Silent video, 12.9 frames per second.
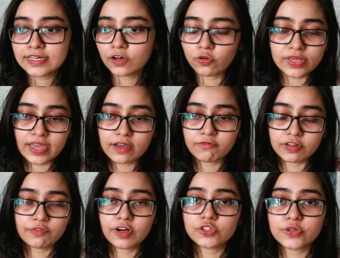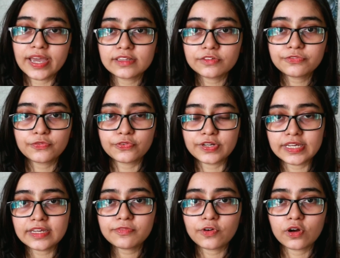okay, we'll work together for
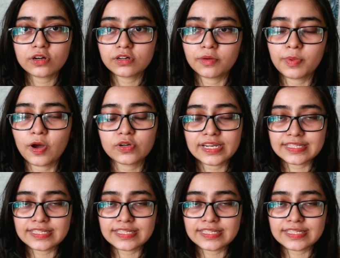free for about,